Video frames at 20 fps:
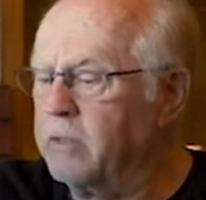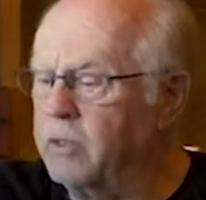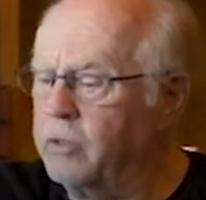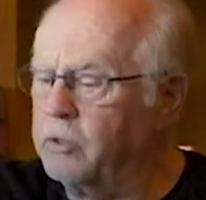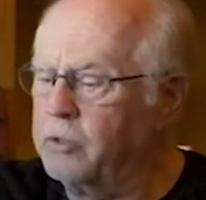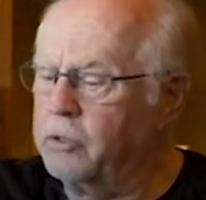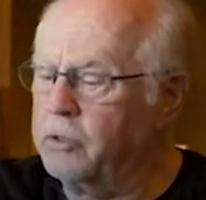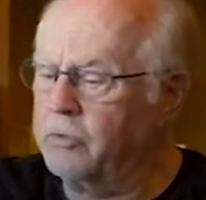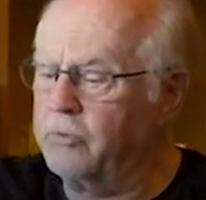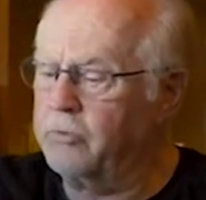that they're
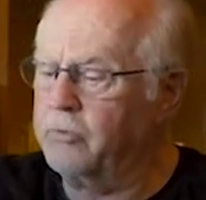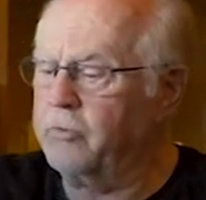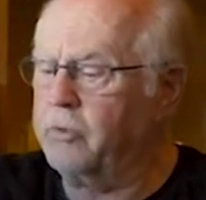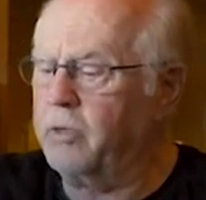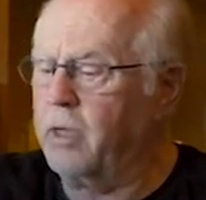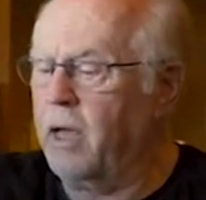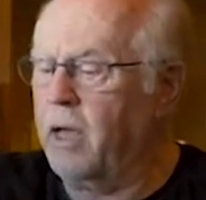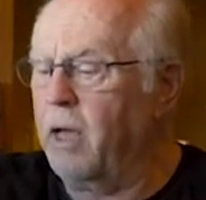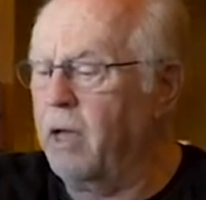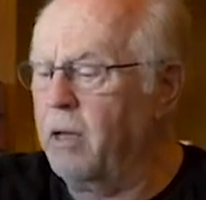just
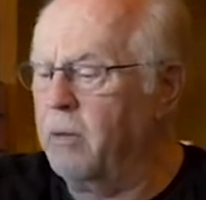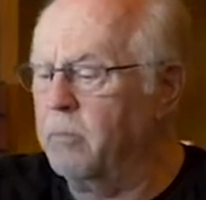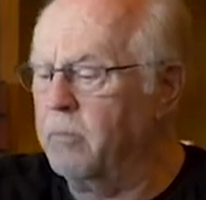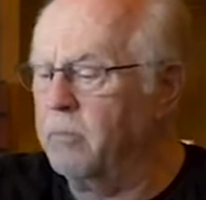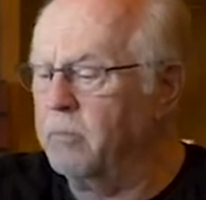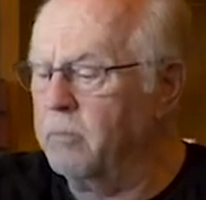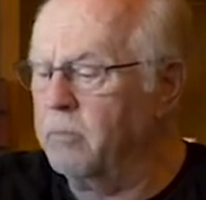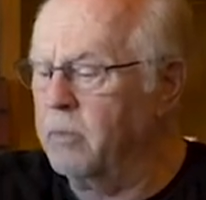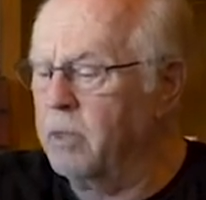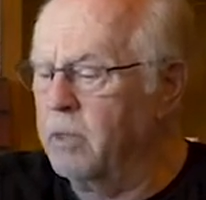
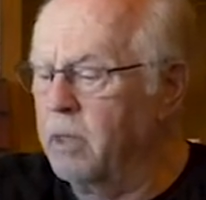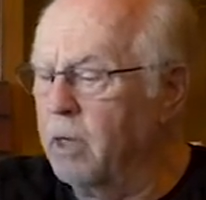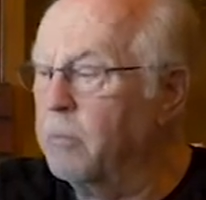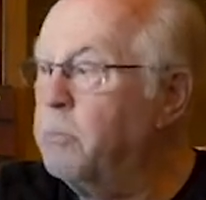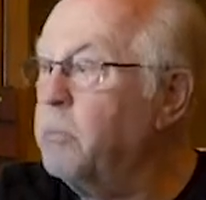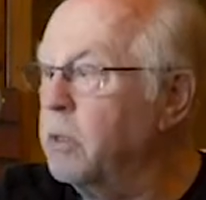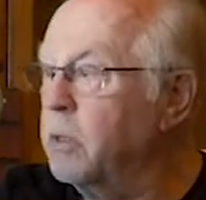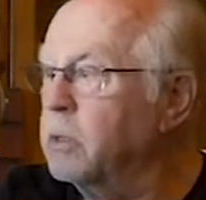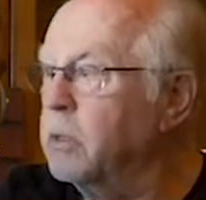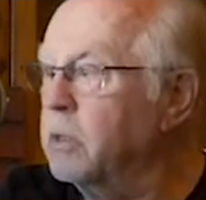um,
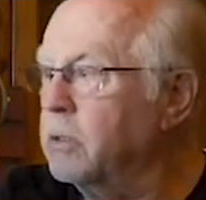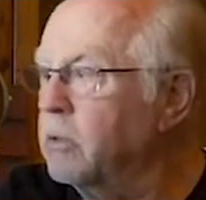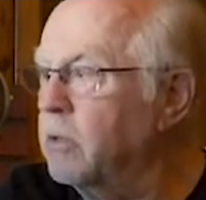appealing